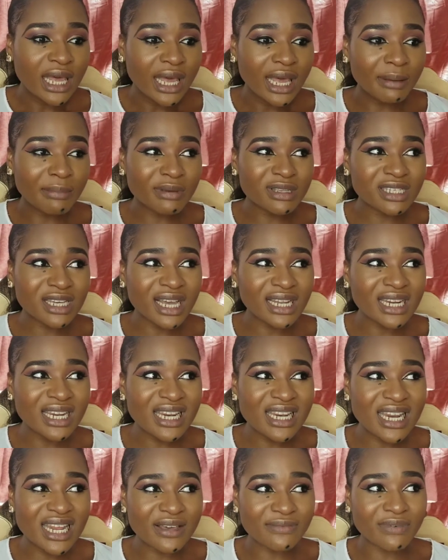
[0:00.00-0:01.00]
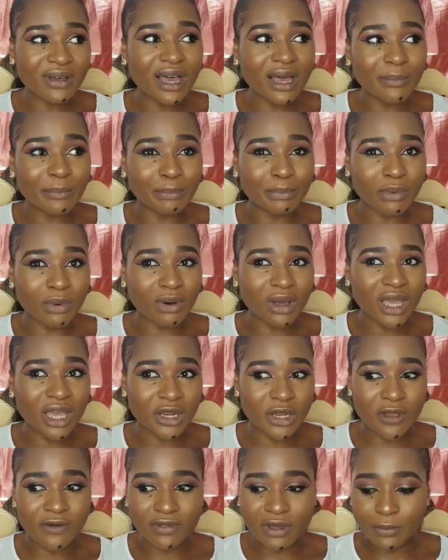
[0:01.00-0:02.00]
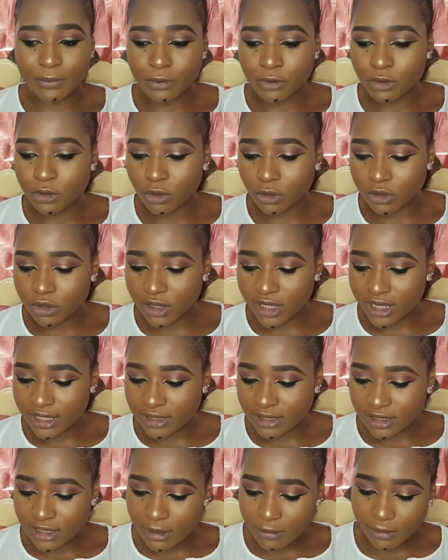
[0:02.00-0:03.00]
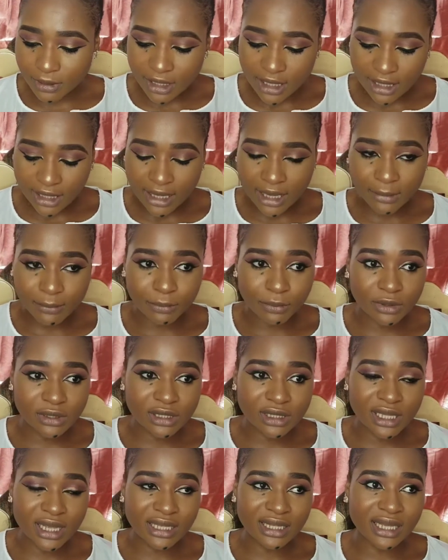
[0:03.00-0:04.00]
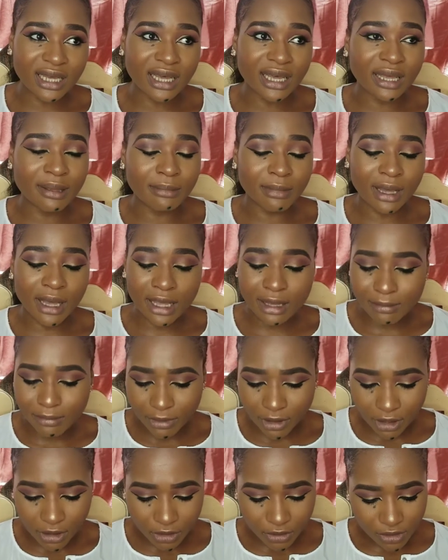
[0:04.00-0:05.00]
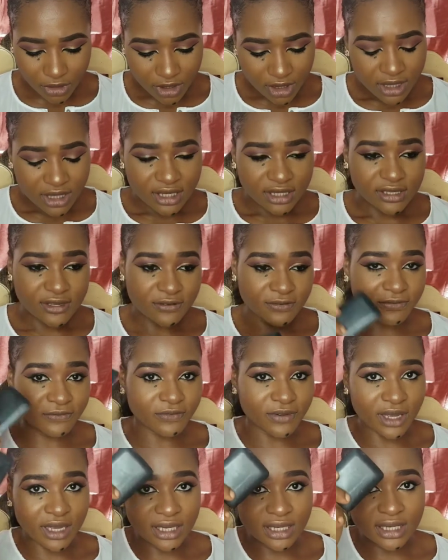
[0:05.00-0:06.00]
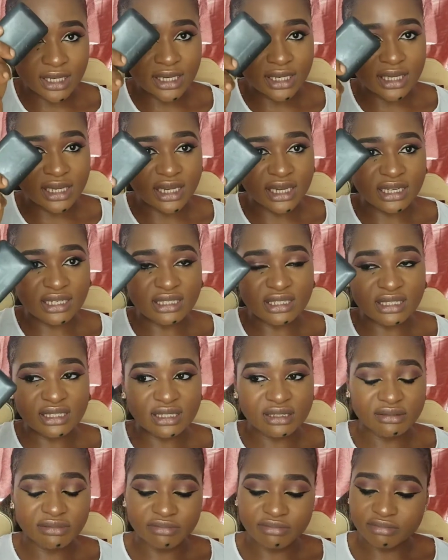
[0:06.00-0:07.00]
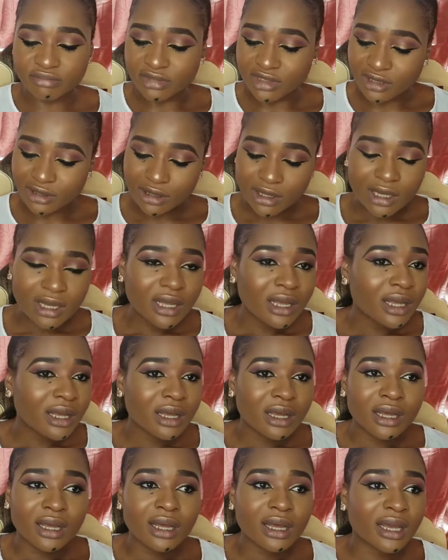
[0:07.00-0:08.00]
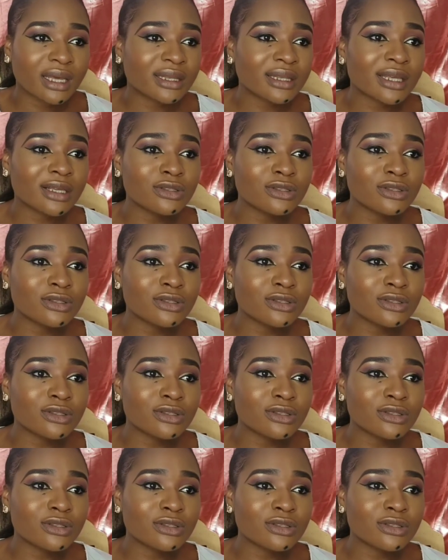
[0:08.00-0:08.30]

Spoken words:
I basically never bought any of their products except like I bought like their eyebrow definer and I